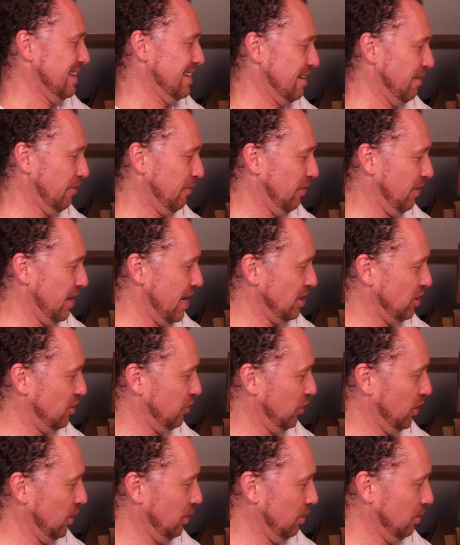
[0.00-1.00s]
Fletch
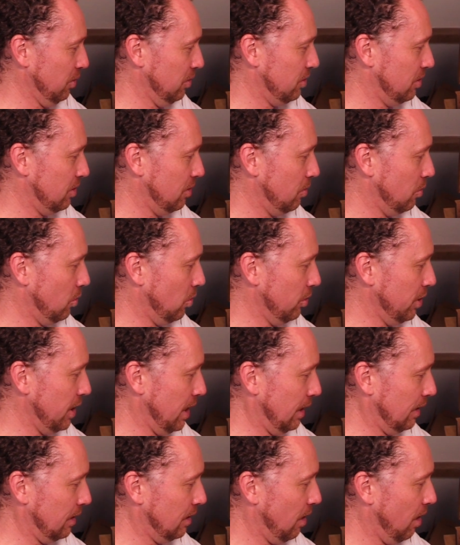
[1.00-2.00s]
fuse.
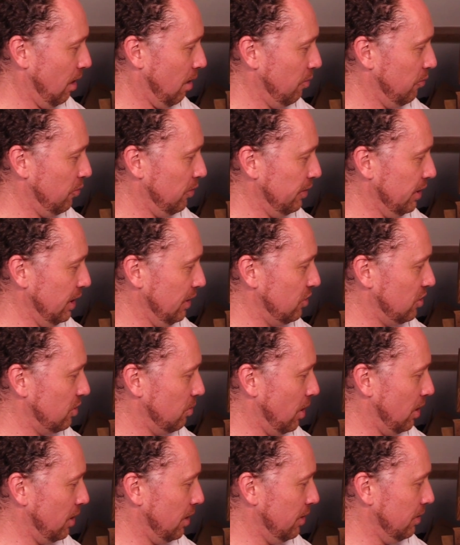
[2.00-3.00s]
Warning. Harmful if
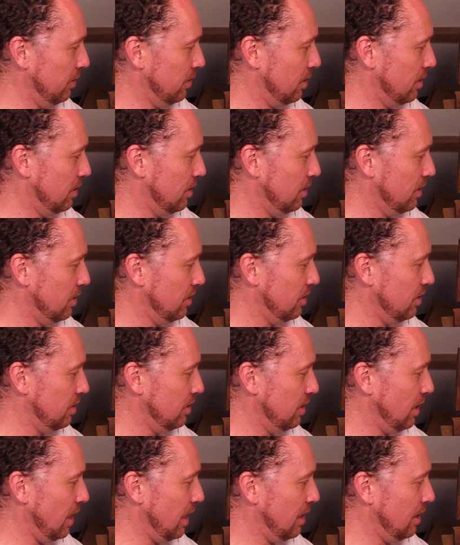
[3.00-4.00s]
swallowed.
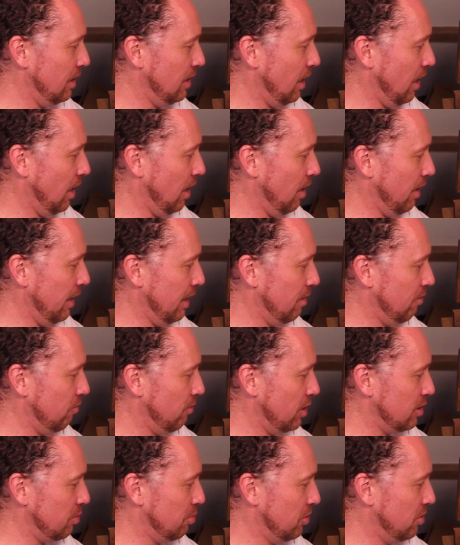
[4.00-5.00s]
Skin, eye,
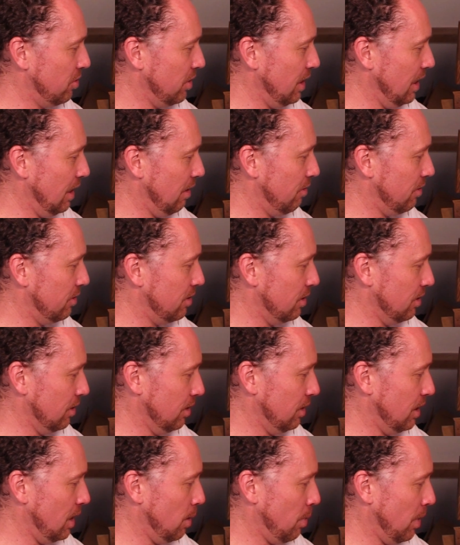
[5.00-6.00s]
respiratory irritant.
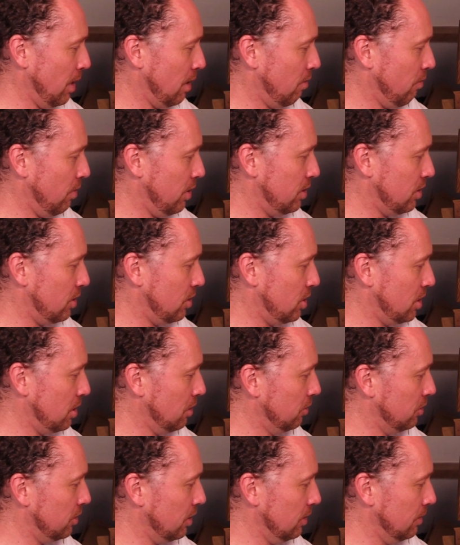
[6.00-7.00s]
Keep out of reach of
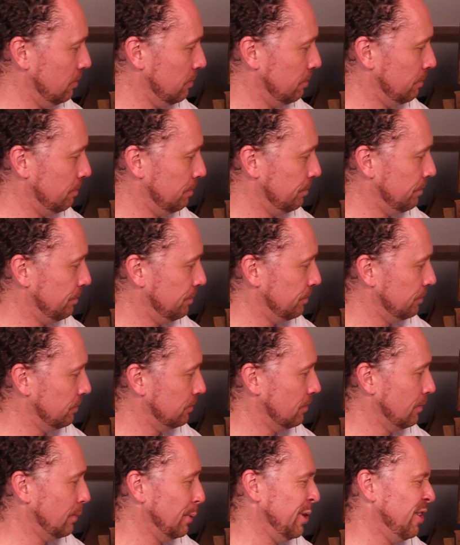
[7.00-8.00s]
children.
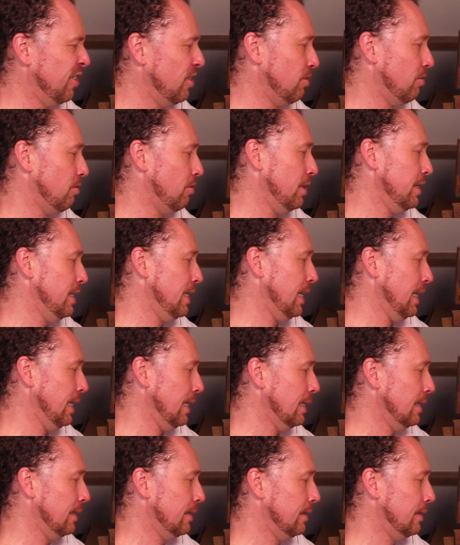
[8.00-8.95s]
Crikey.